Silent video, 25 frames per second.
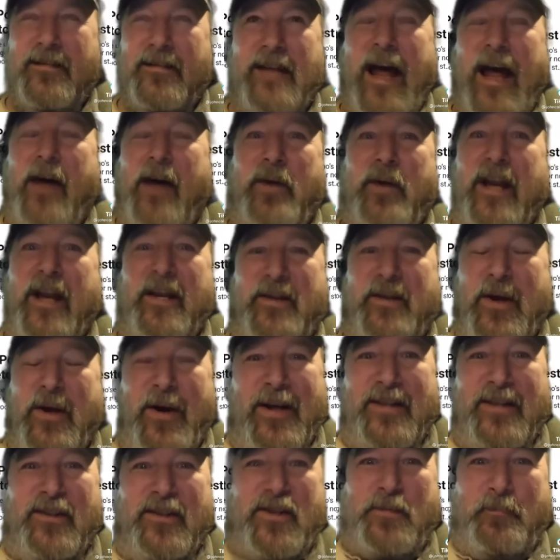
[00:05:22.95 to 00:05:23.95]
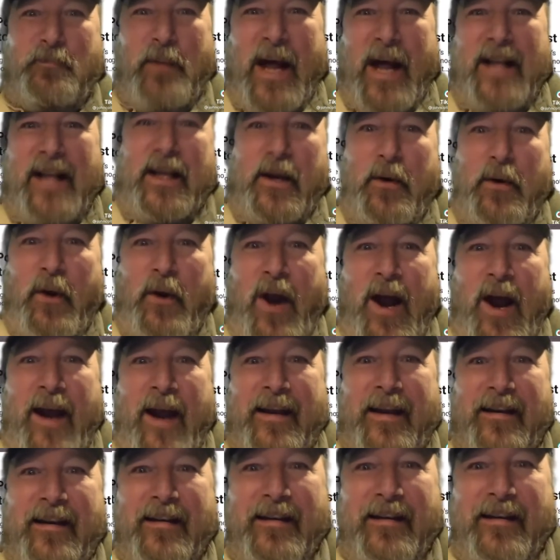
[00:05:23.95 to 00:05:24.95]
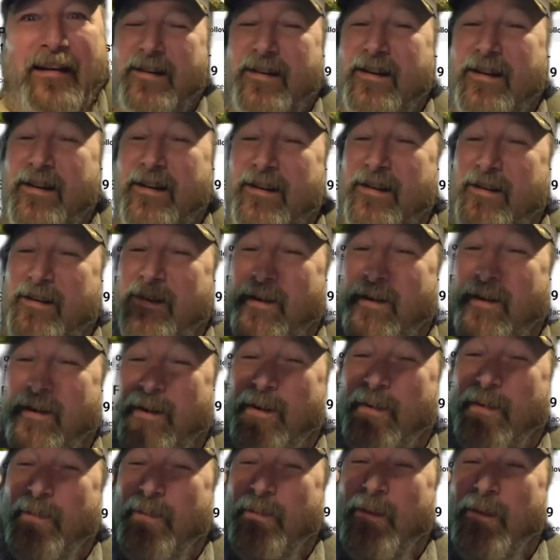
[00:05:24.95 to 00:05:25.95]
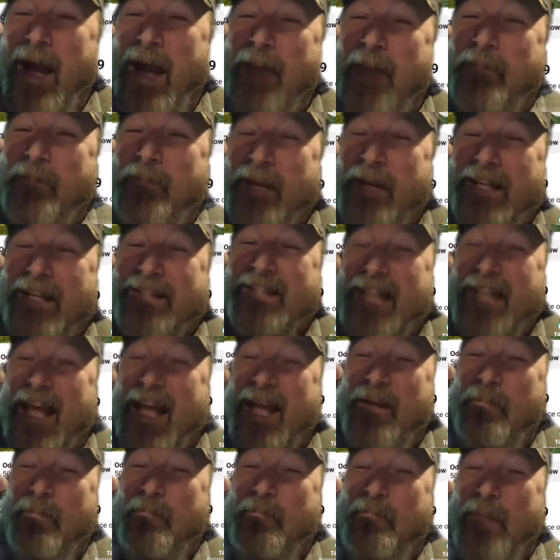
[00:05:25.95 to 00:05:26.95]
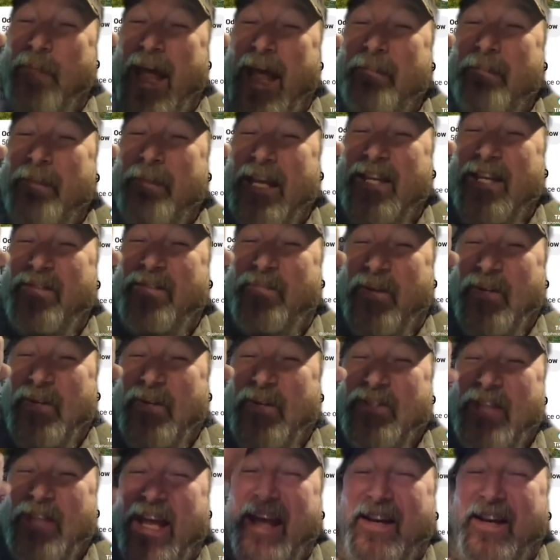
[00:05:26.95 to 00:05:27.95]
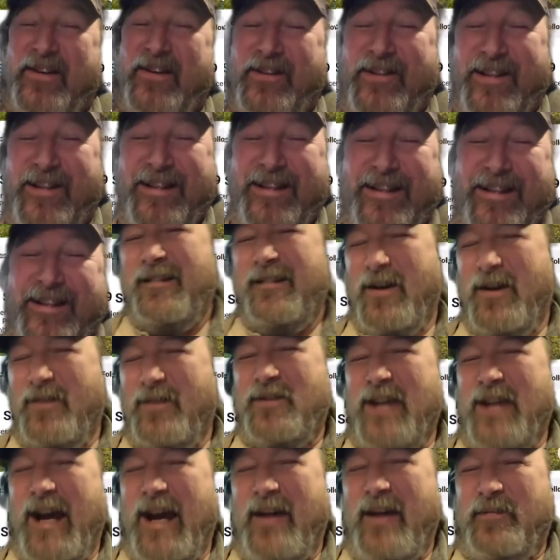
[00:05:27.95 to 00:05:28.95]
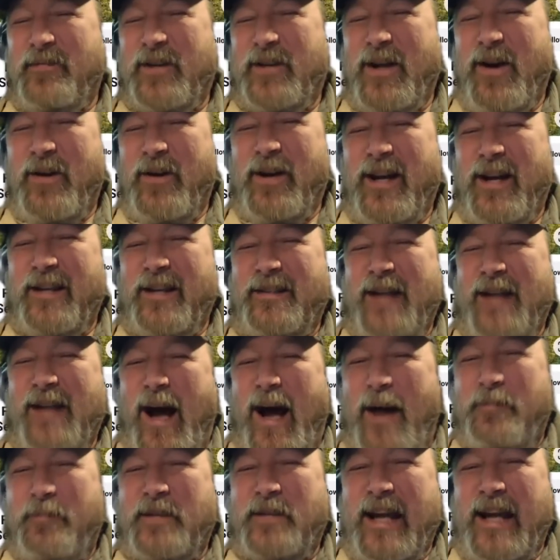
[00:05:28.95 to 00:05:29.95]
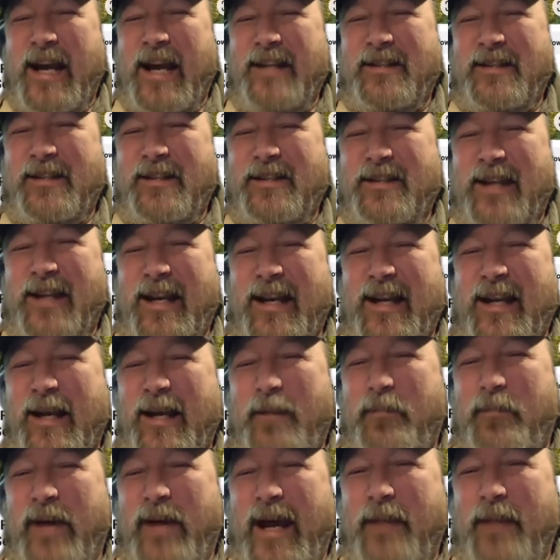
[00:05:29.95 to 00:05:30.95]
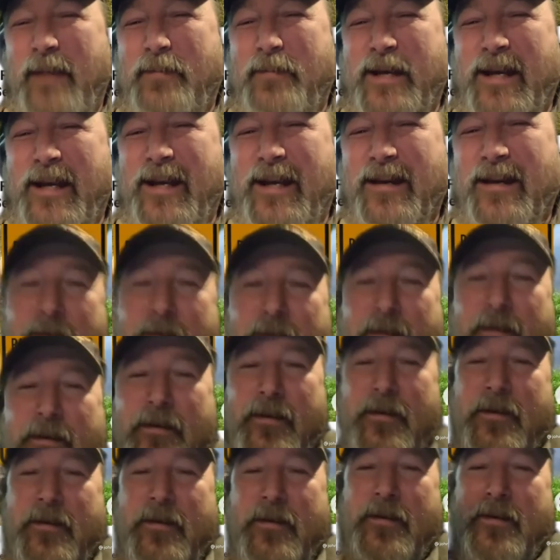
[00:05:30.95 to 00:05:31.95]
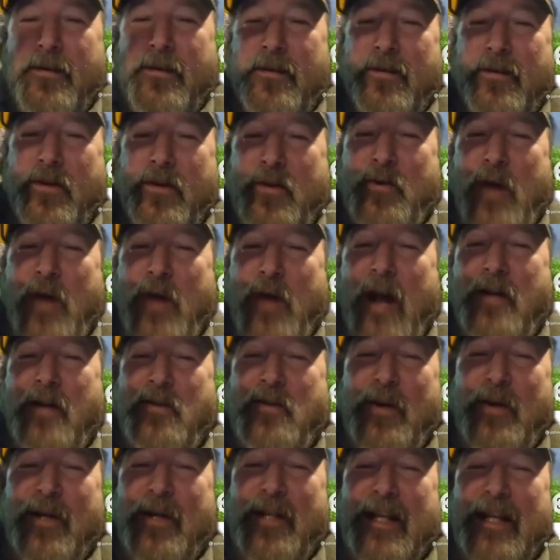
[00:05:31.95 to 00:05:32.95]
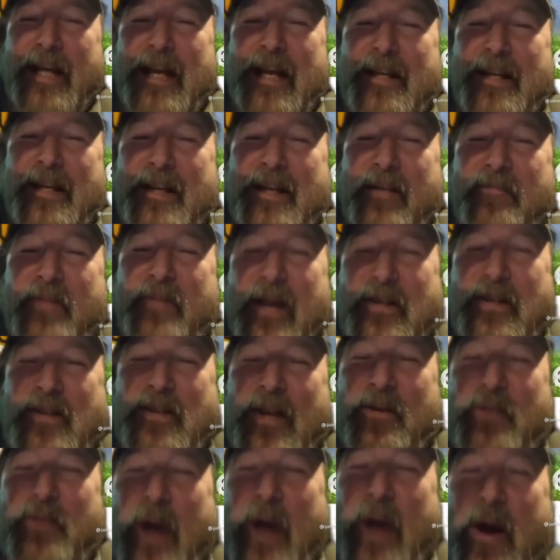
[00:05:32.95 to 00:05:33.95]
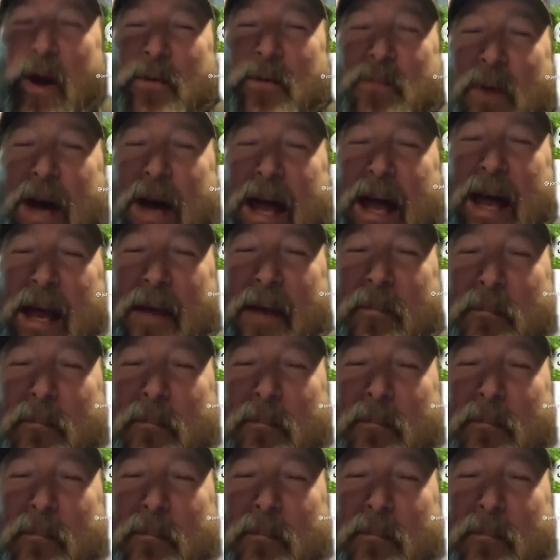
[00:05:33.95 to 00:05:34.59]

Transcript: Now redo it and spell it right. Rabbits and babies for sale. Don't you have to go to adoption agency to get a baby? Structurally deficient roadway.